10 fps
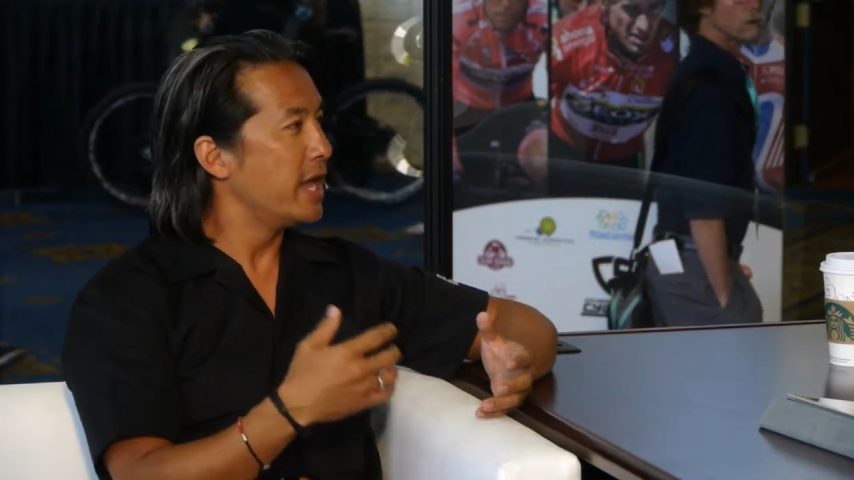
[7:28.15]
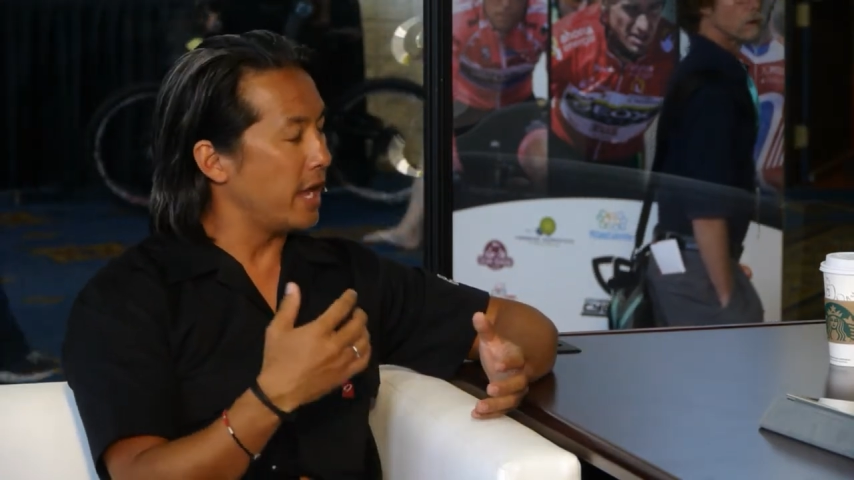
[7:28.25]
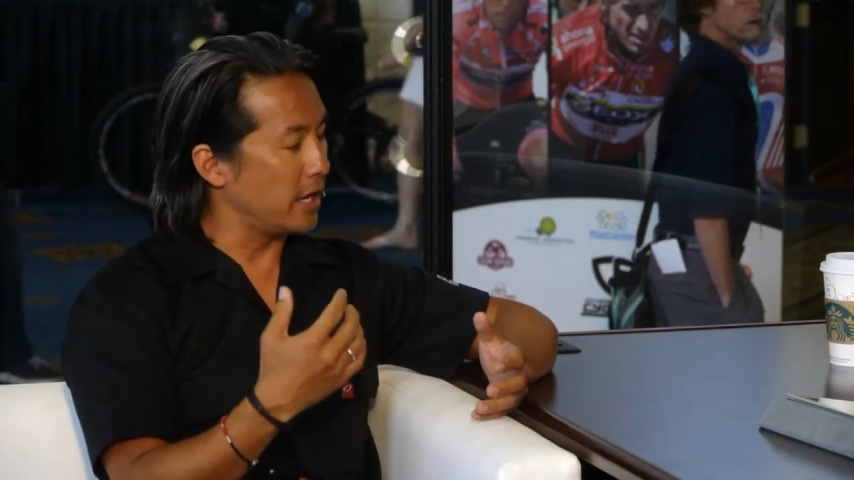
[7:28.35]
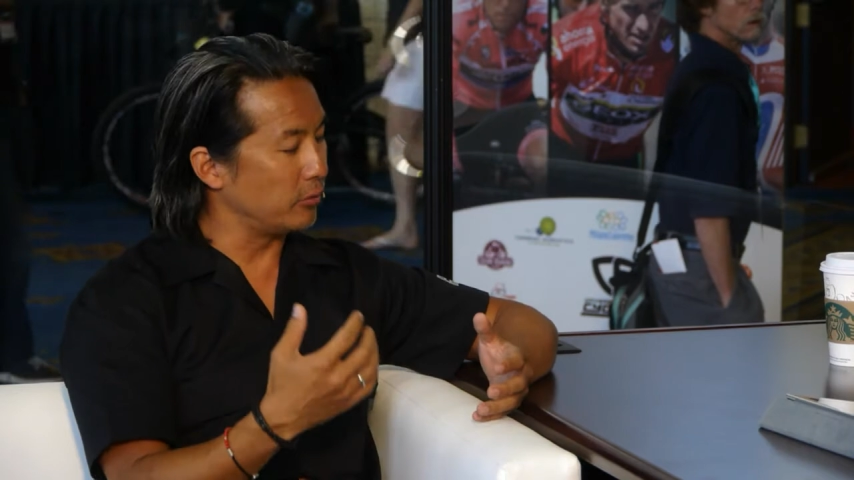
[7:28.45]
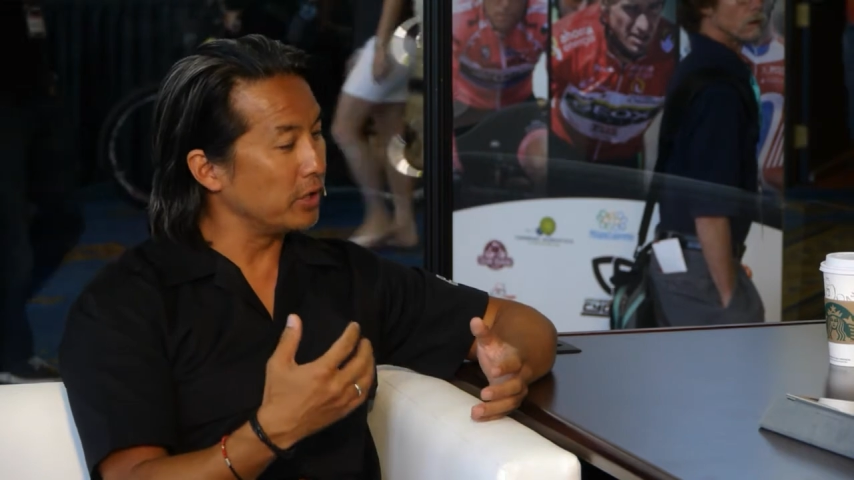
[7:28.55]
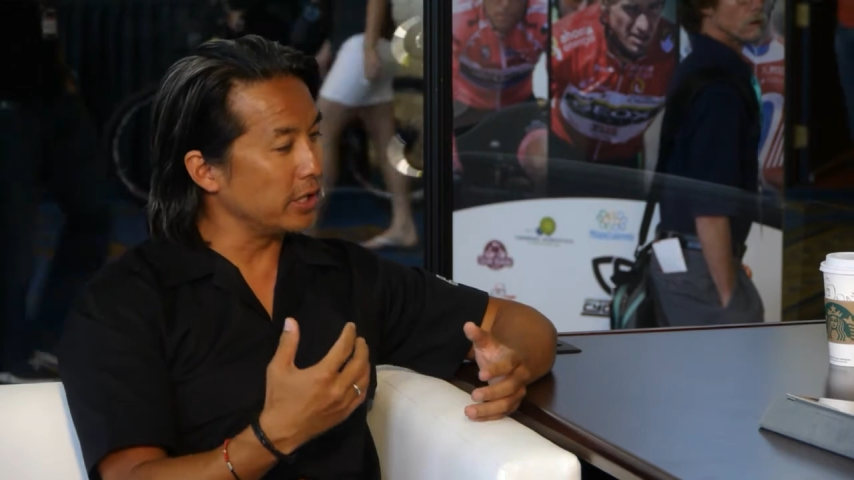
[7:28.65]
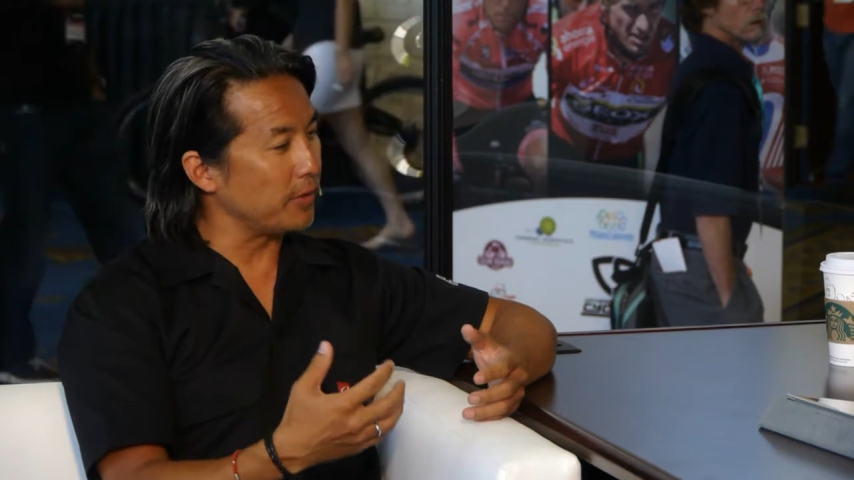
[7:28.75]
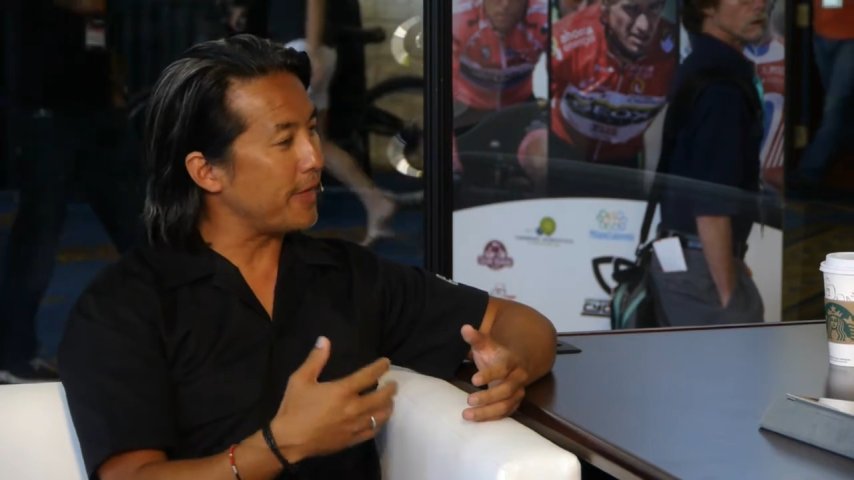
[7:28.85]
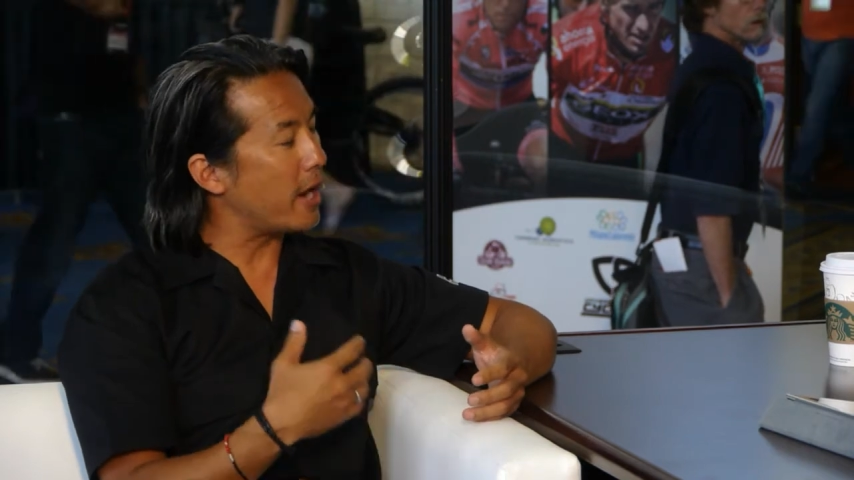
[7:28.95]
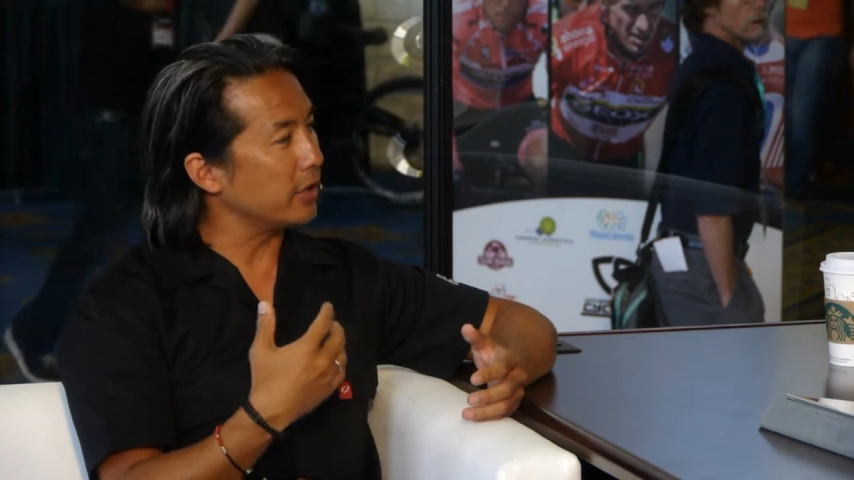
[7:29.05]
And really,
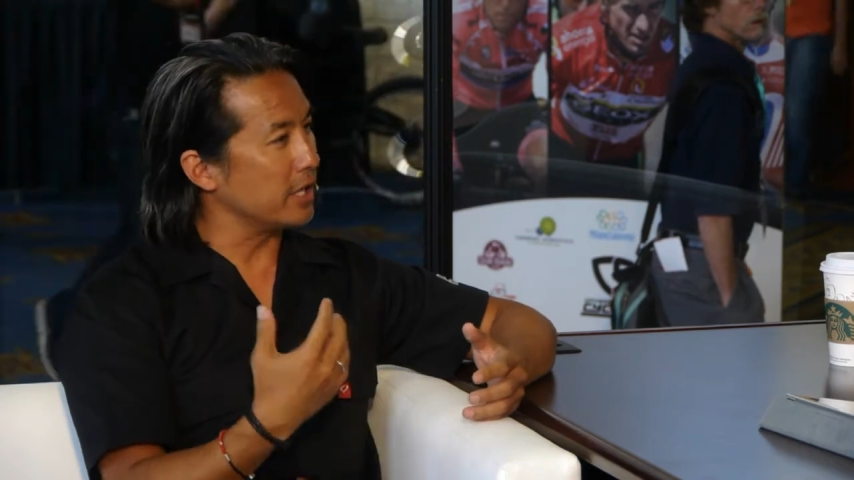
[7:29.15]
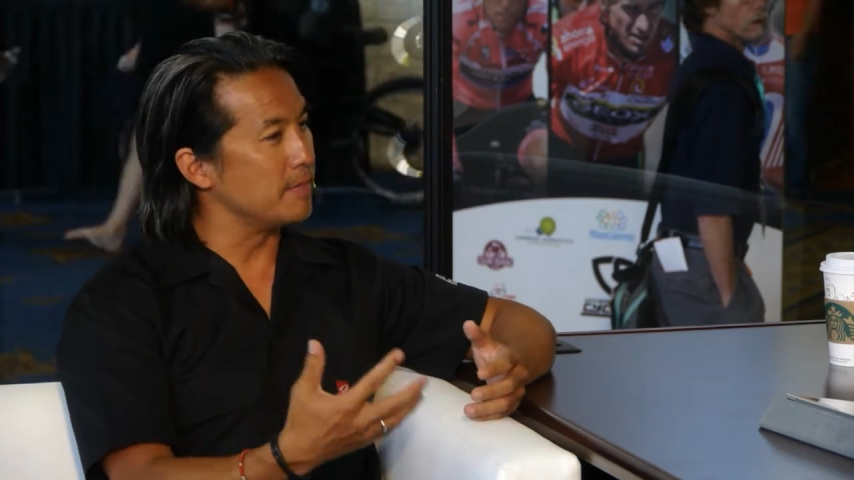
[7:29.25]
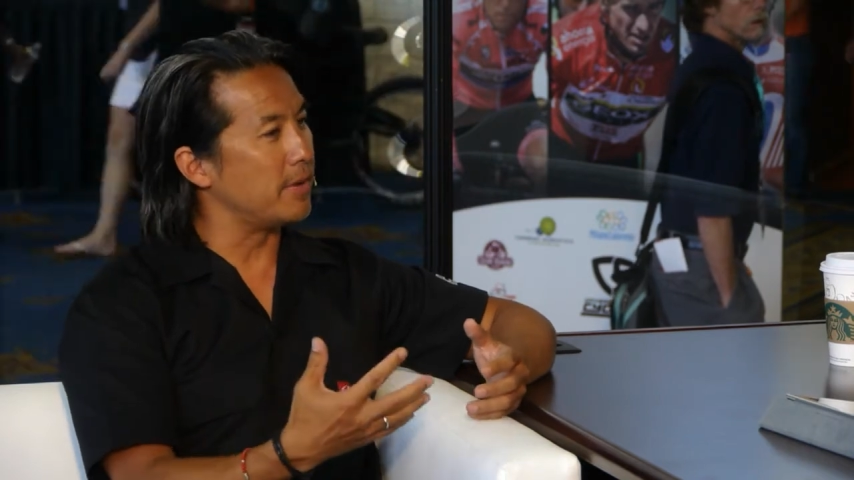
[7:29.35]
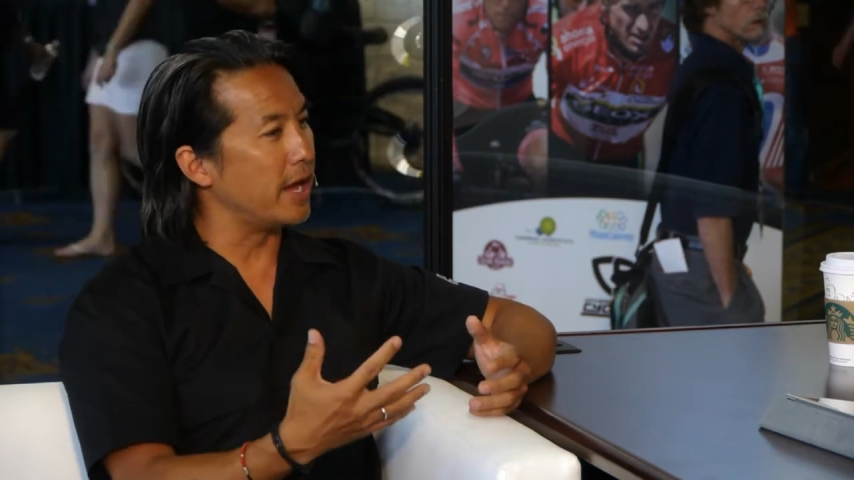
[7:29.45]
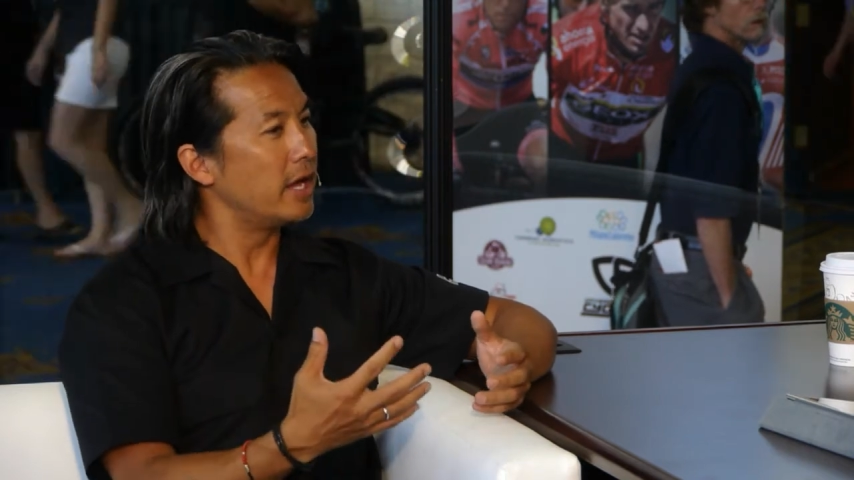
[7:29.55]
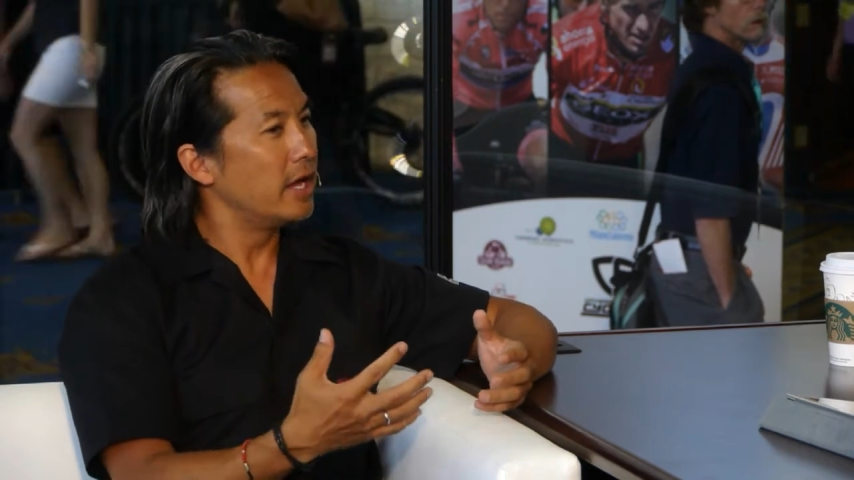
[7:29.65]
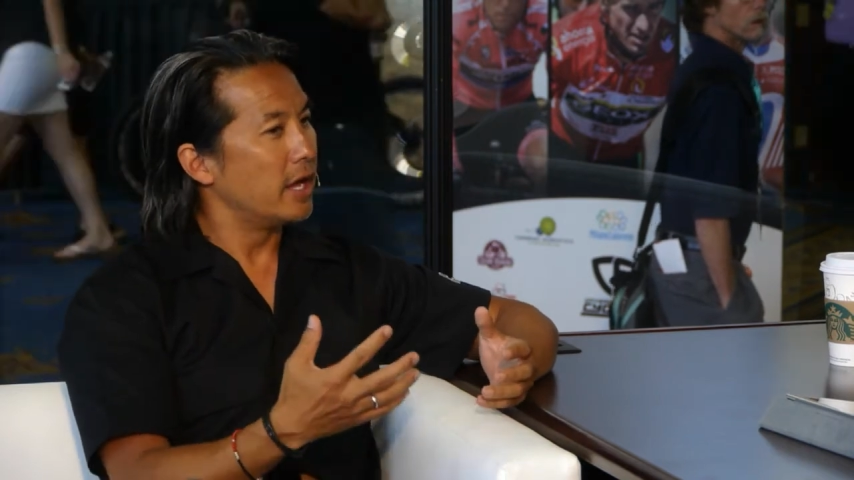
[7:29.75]
without IMBA